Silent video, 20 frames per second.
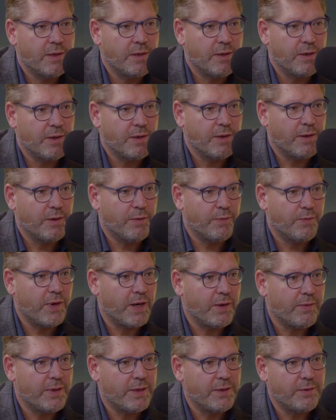a
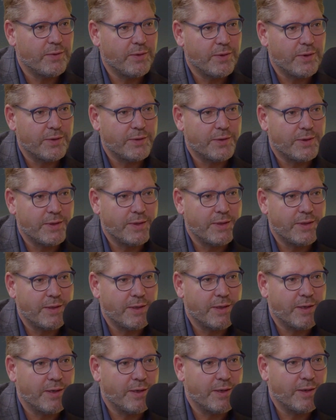very dirty
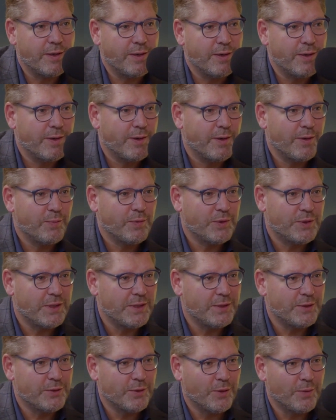
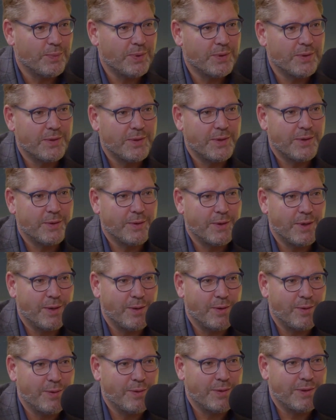machine shop. You
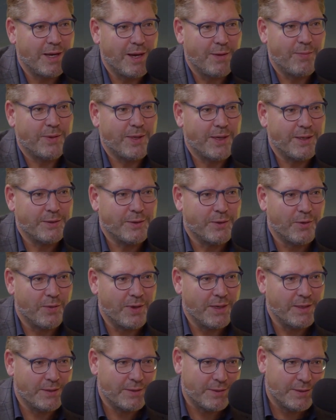know, everything is
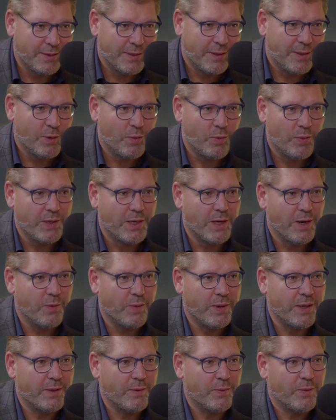grease. We
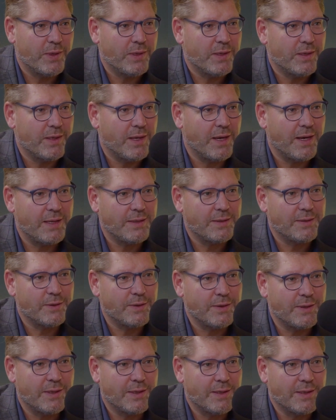go in with a nice,
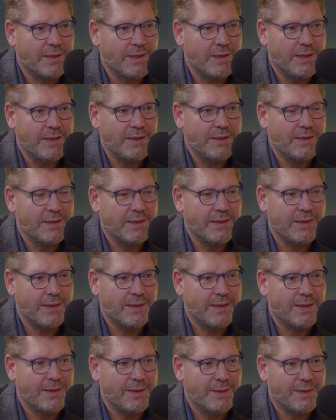clean,
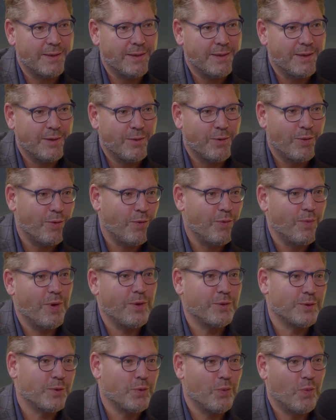
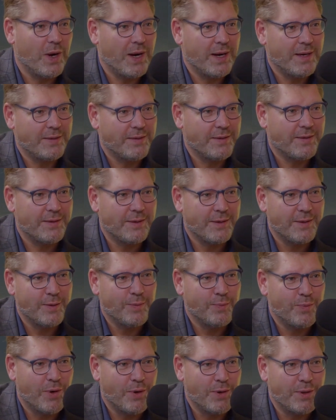almost white
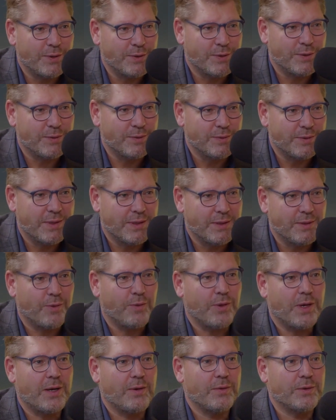boiler suit, and
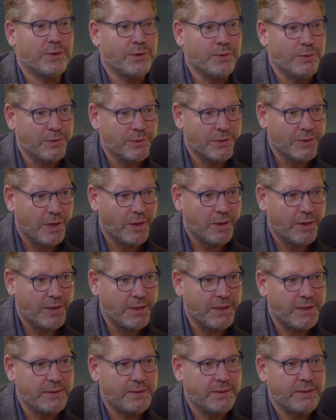all our tools are
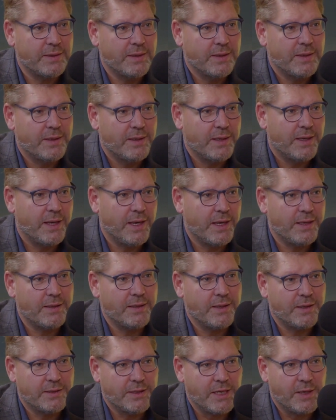cleaned. And
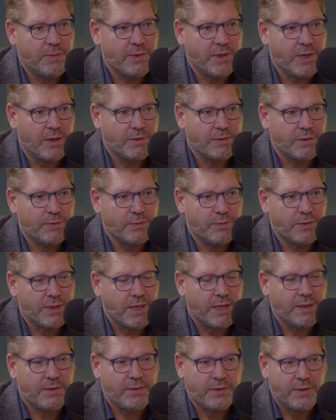the same counts for
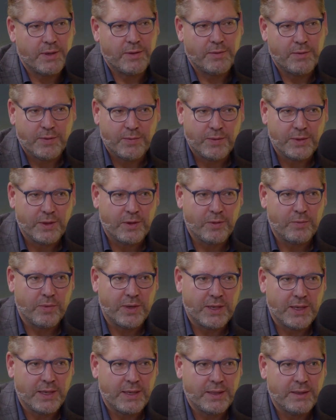that. You know, if you don't
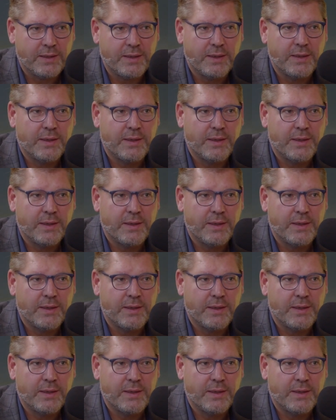bring in